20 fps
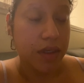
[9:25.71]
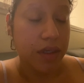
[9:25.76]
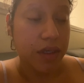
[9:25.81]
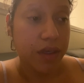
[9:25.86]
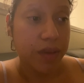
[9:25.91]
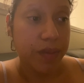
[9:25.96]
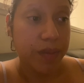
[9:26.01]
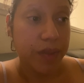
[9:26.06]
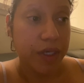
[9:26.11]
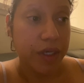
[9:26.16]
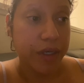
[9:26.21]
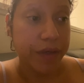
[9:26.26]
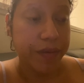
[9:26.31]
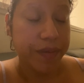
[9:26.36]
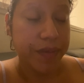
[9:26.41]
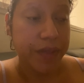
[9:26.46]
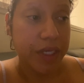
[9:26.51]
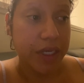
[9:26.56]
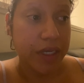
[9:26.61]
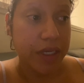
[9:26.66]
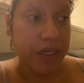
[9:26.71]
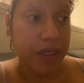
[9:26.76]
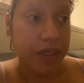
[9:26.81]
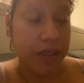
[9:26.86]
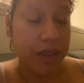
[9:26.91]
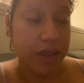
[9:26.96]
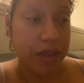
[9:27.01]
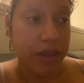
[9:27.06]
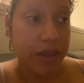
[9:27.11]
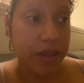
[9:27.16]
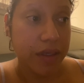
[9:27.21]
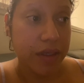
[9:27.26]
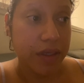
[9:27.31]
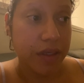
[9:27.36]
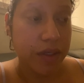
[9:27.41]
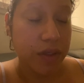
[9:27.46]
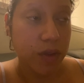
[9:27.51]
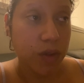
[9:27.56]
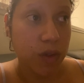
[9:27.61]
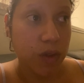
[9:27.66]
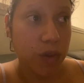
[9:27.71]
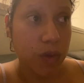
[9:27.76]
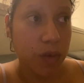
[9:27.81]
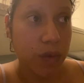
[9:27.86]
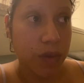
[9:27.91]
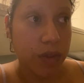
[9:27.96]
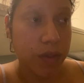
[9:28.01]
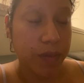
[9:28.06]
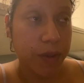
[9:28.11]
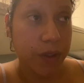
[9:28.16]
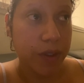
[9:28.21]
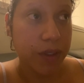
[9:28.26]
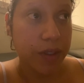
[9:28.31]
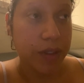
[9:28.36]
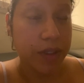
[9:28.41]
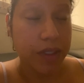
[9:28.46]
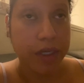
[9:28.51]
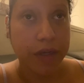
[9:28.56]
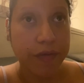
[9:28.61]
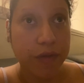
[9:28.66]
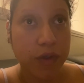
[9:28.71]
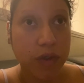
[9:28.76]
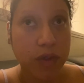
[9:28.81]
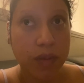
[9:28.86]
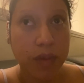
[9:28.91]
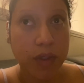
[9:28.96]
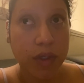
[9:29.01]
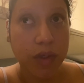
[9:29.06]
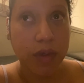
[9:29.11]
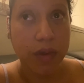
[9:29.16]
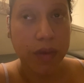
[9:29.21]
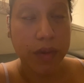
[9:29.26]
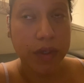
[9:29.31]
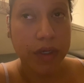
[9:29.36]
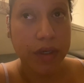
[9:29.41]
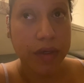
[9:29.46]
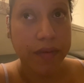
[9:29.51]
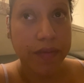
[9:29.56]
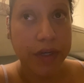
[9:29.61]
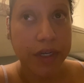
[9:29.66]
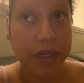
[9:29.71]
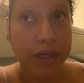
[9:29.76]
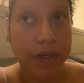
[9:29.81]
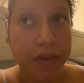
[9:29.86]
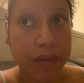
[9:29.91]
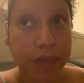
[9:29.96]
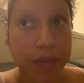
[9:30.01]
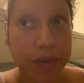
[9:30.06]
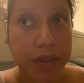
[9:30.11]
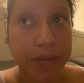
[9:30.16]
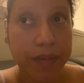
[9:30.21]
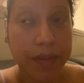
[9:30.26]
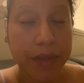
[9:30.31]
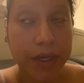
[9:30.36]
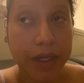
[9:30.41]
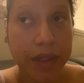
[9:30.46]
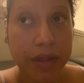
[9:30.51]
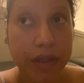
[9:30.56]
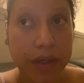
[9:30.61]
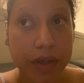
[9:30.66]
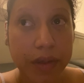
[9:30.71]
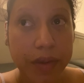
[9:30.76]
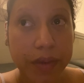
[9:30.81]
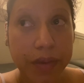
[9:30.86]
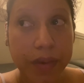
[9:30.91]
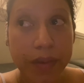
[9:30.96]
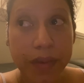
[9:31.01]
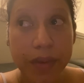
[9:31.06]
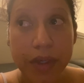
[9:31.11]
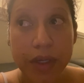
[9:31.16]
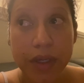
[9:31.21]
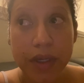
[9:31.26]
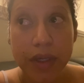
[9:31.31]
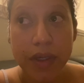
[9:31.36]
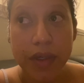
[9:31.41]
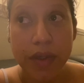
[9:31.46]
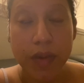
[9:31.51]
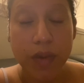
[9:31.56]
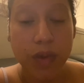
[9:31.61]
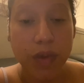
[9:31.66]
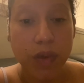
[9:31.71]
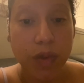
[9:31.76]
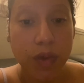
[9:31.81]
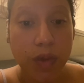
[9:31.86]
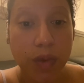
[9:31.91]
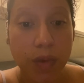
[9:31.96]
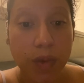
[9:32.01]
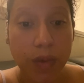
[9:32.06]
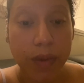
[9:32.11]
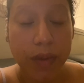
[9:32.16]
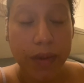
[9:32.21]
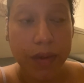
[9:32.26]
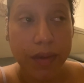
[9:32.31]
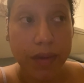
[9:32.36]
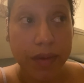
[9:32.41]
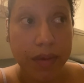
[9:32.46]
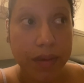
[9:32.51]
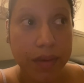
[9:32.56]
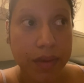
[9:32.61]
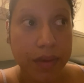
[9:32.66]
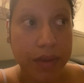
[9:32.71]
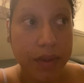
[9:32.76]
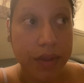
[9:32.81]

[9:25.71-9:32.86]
I'll be updating as soon because I have so much going on right now with Matthew, school.